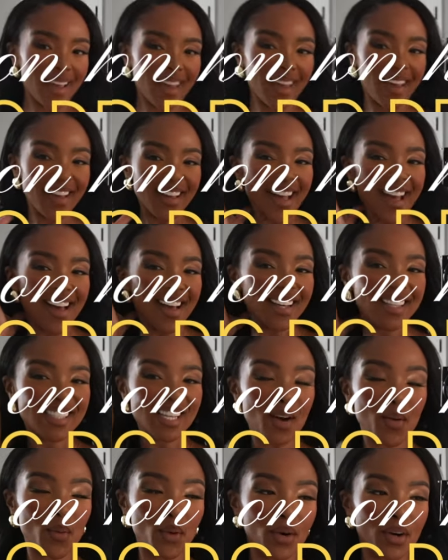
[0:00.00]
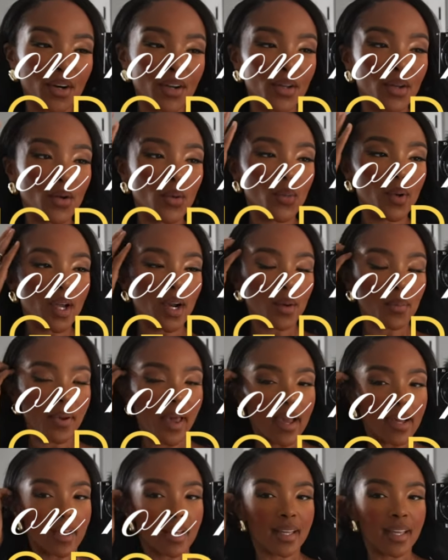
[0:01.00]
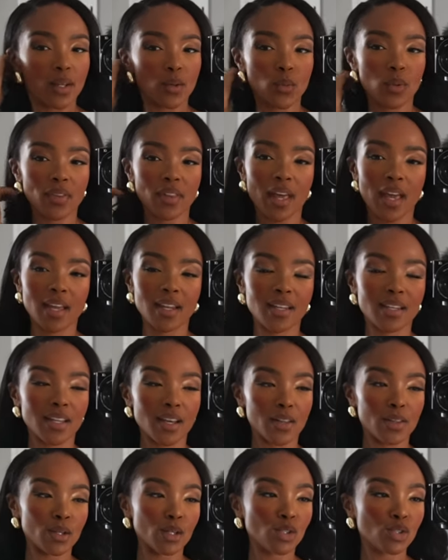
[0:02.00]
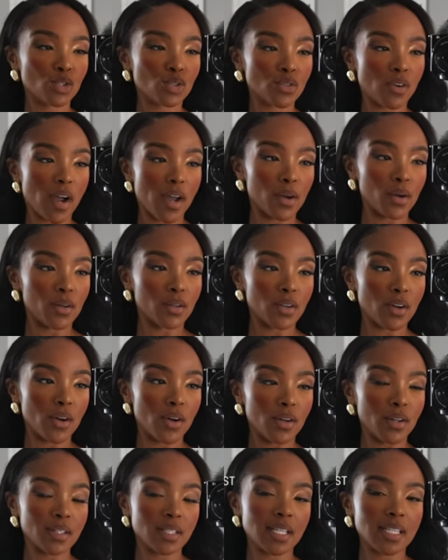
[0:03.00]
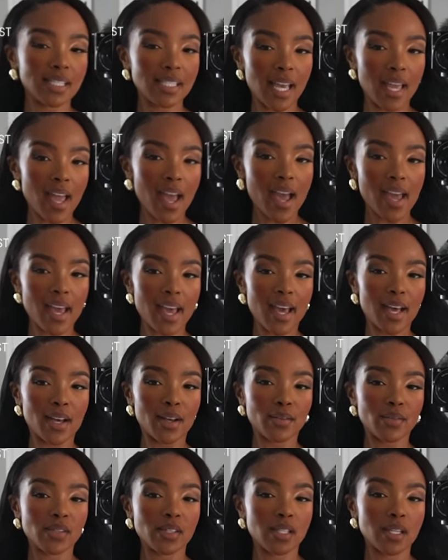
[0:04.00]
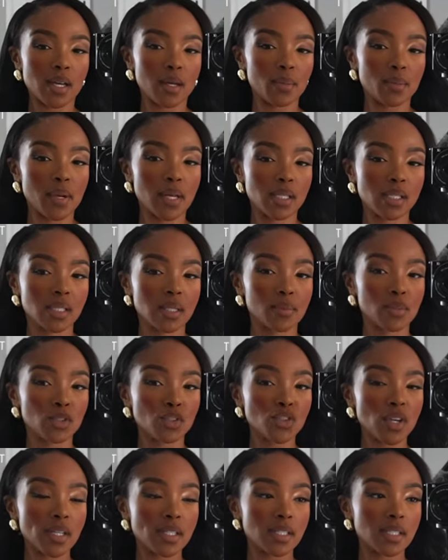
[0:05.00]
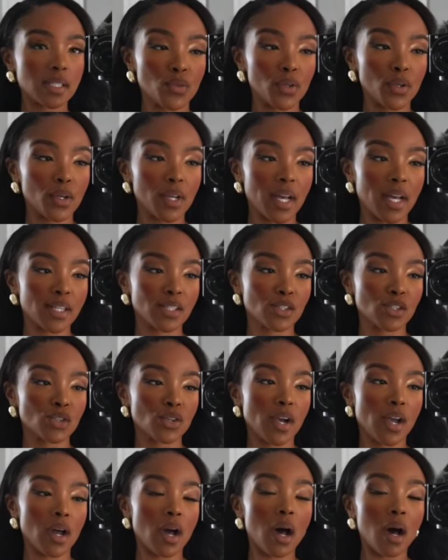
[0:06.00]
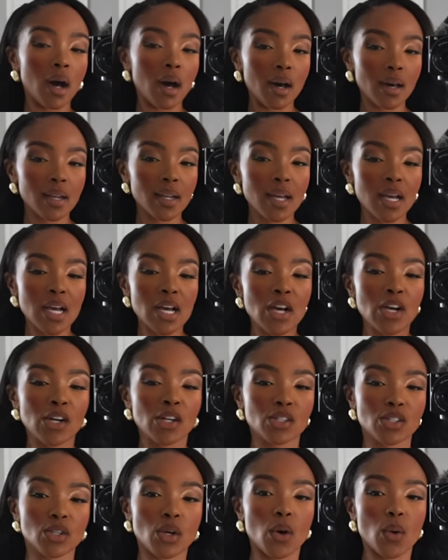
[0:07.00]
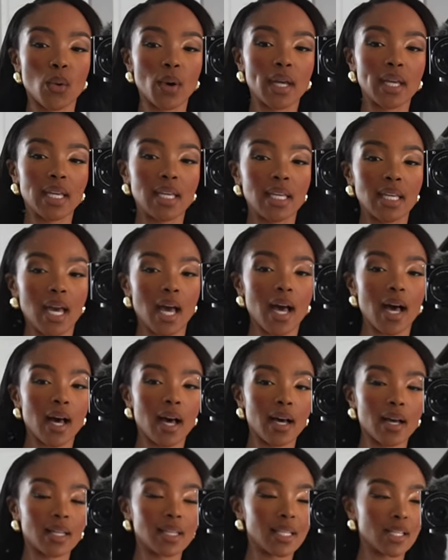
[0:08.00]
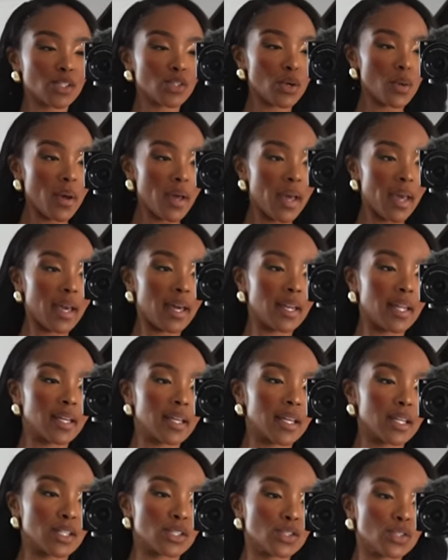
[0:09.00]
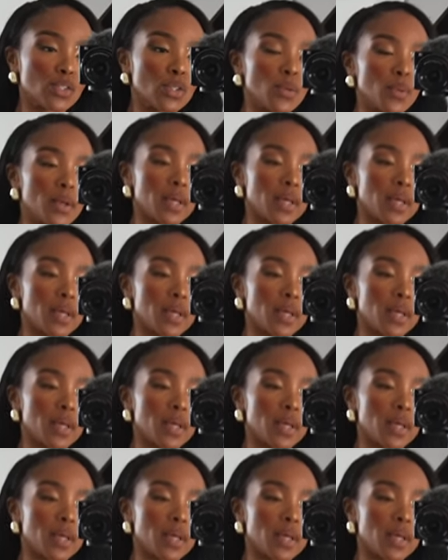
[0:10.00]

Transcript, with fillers: hey guys, how are you? We are back again with another try on haul. Today I have some summer dresses for you guys to try on. So yeah, let's go ahead and get into